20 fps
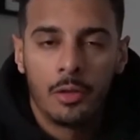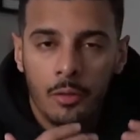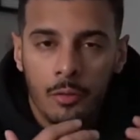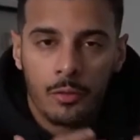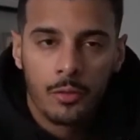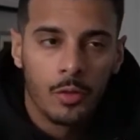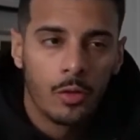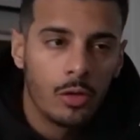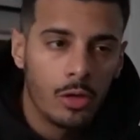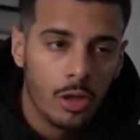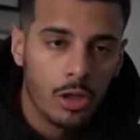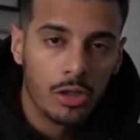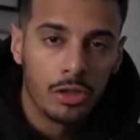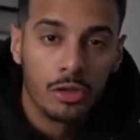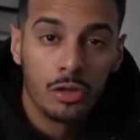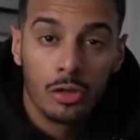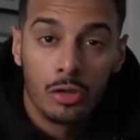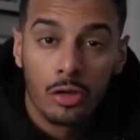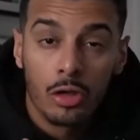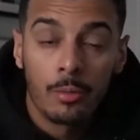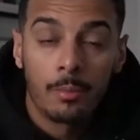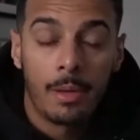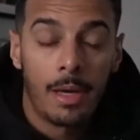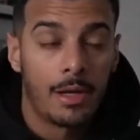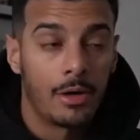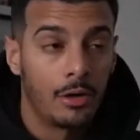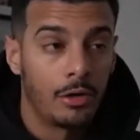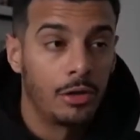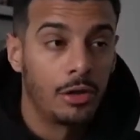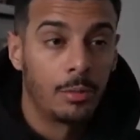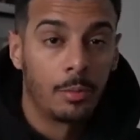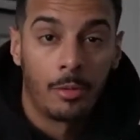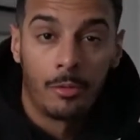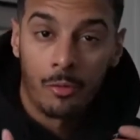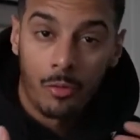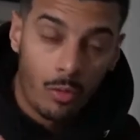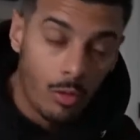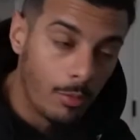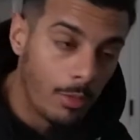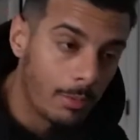you feel good, you look better, you're
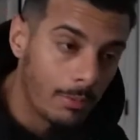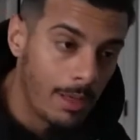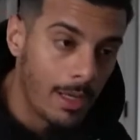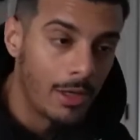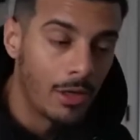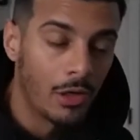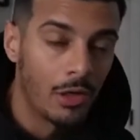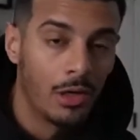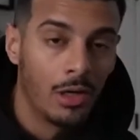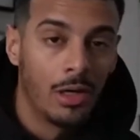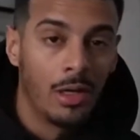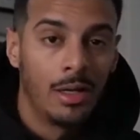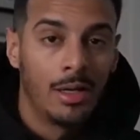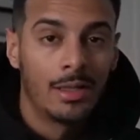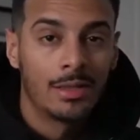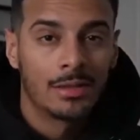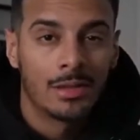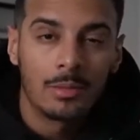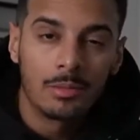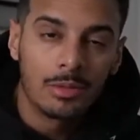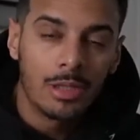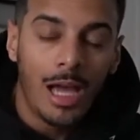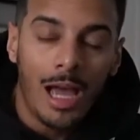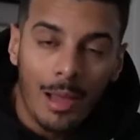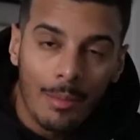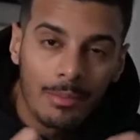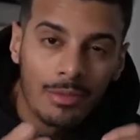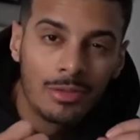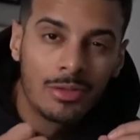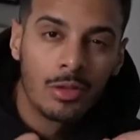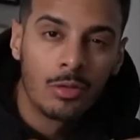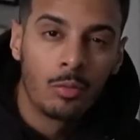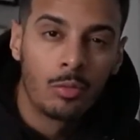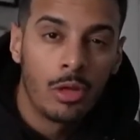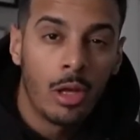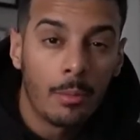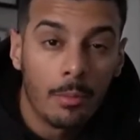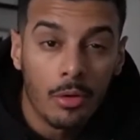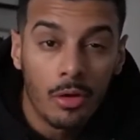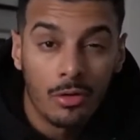performing better, sometimes the
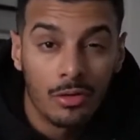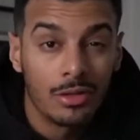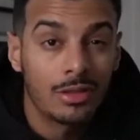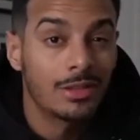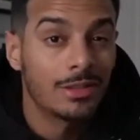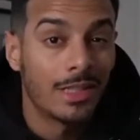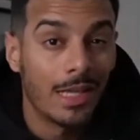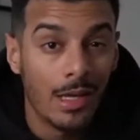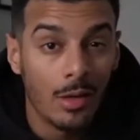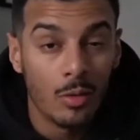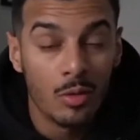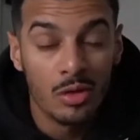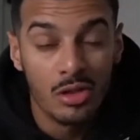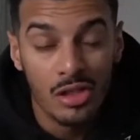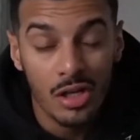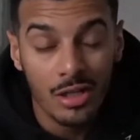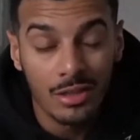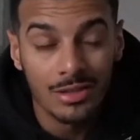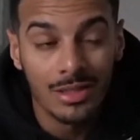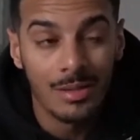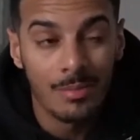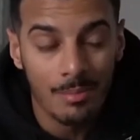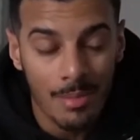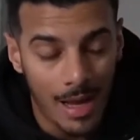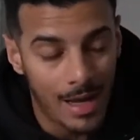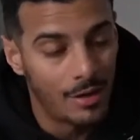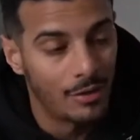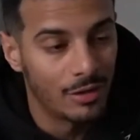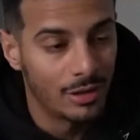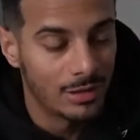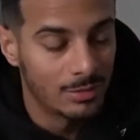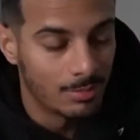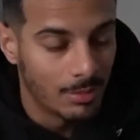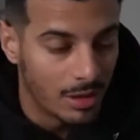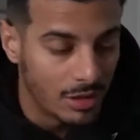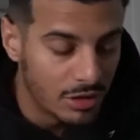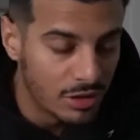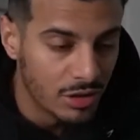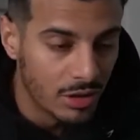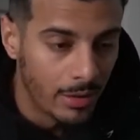number on the scale doesn't matter as
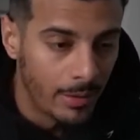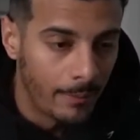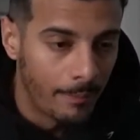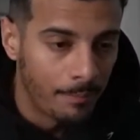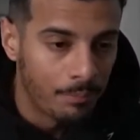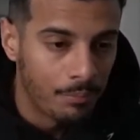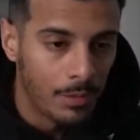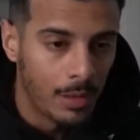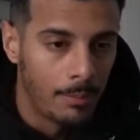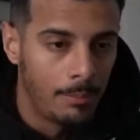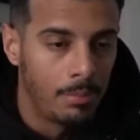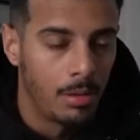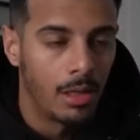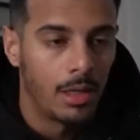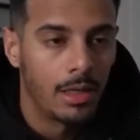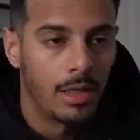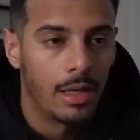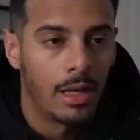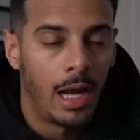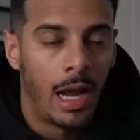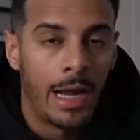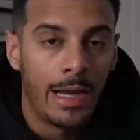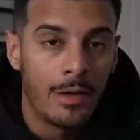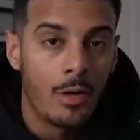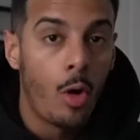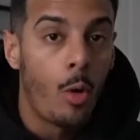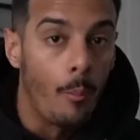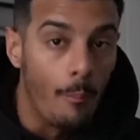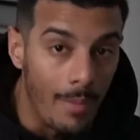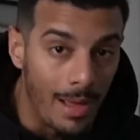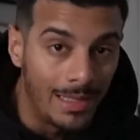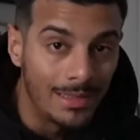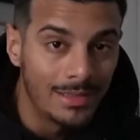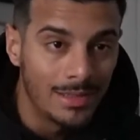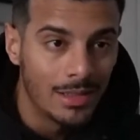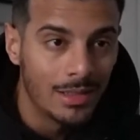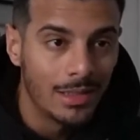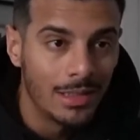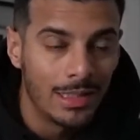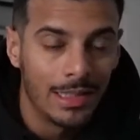much. But I know
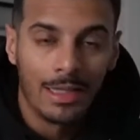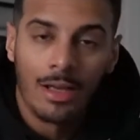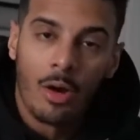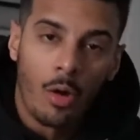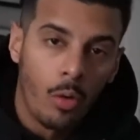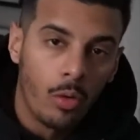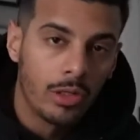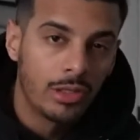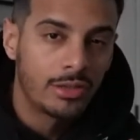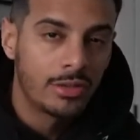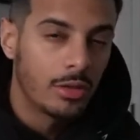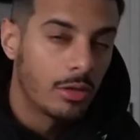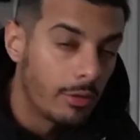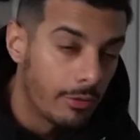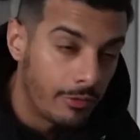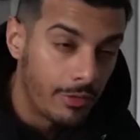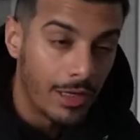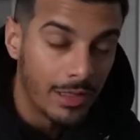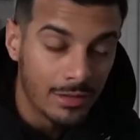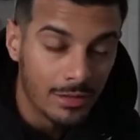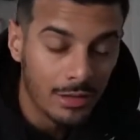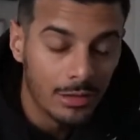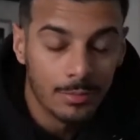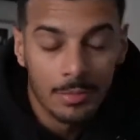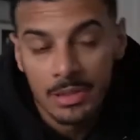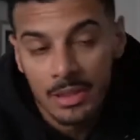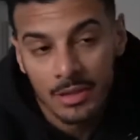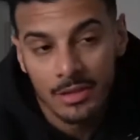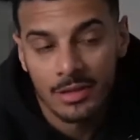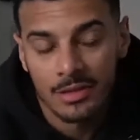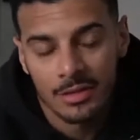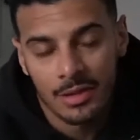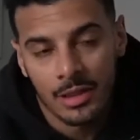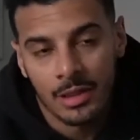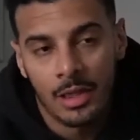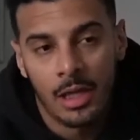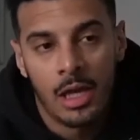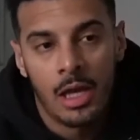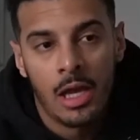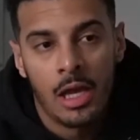mentally it always still affects us, because it's
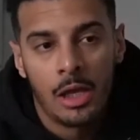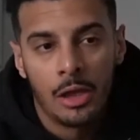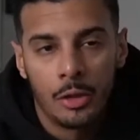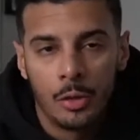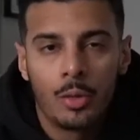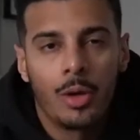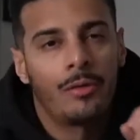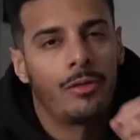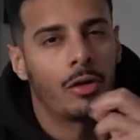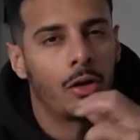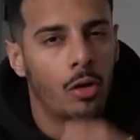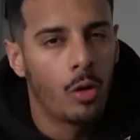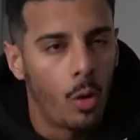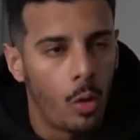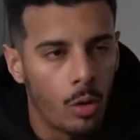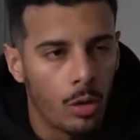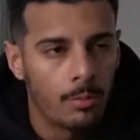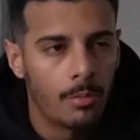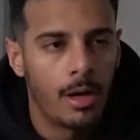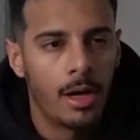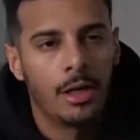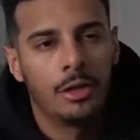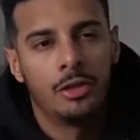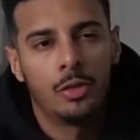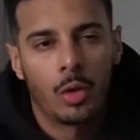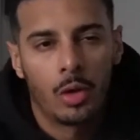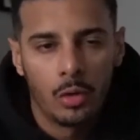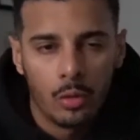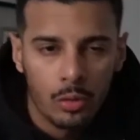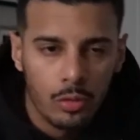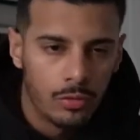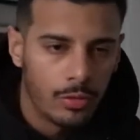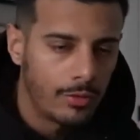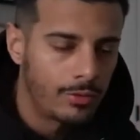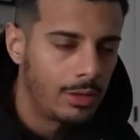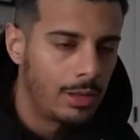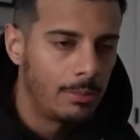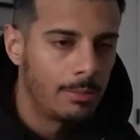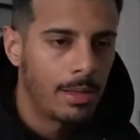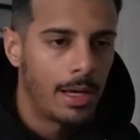like you have a goal in mind. You want to lose
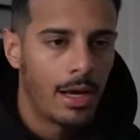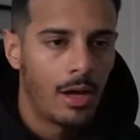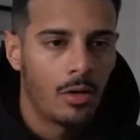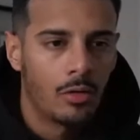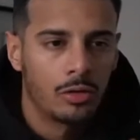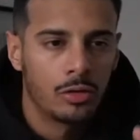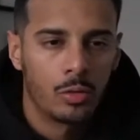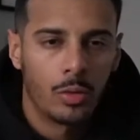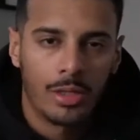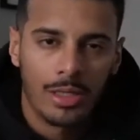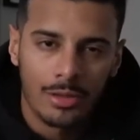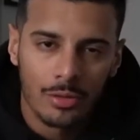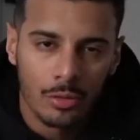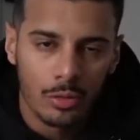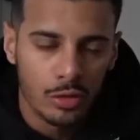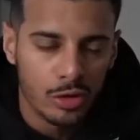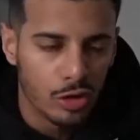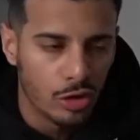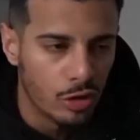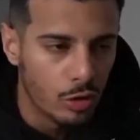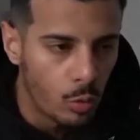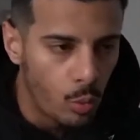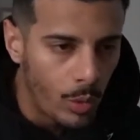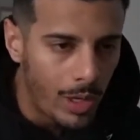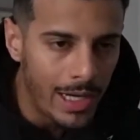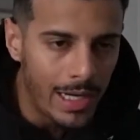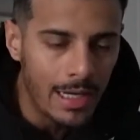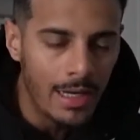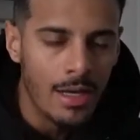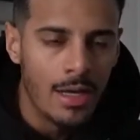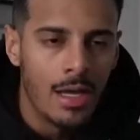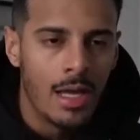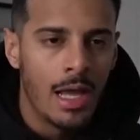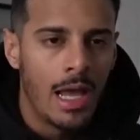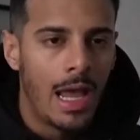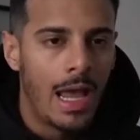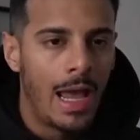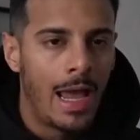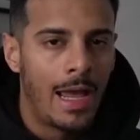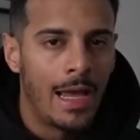15 pounds, you want to get to a certain weight,
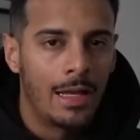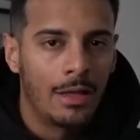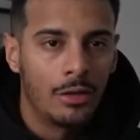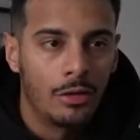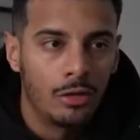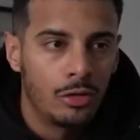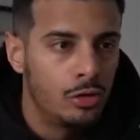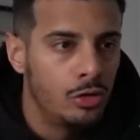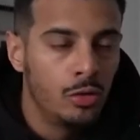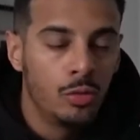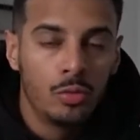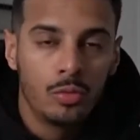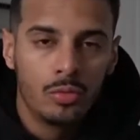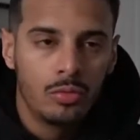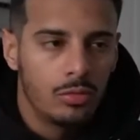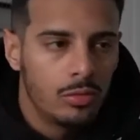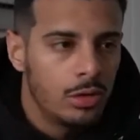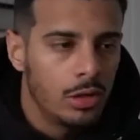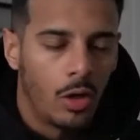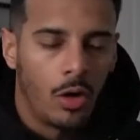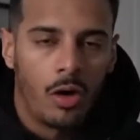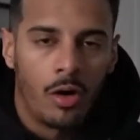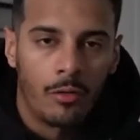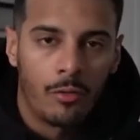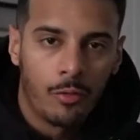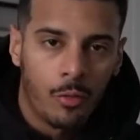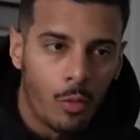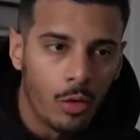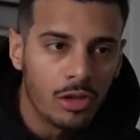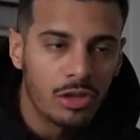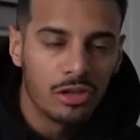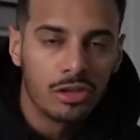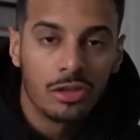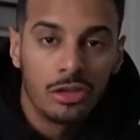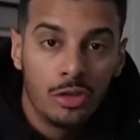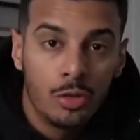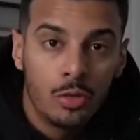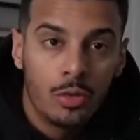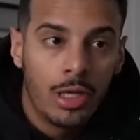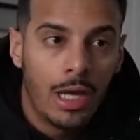and you know, unfortunately
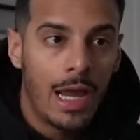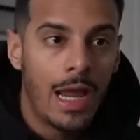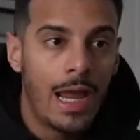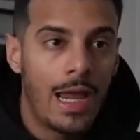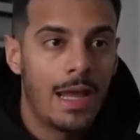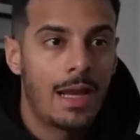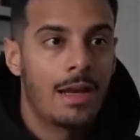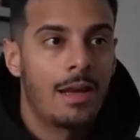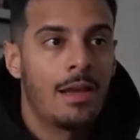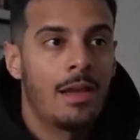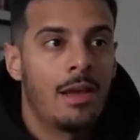you can't